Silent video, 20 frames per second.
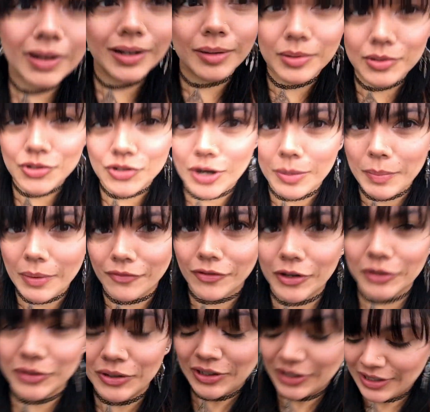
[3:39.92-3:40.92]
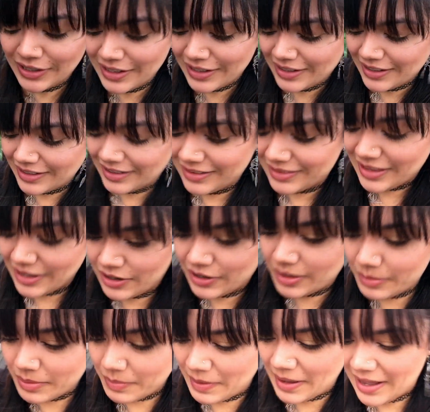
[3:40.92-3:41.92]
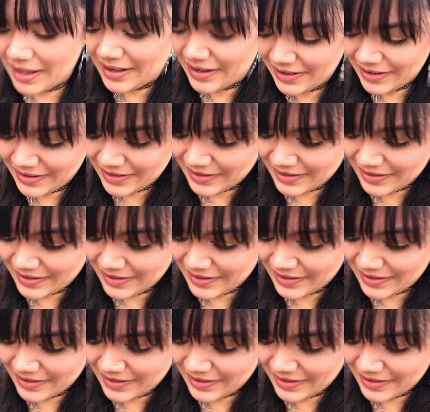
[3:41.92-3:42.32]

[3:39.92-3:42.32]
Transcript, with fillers: Almost dropped my phone. That could have been bad.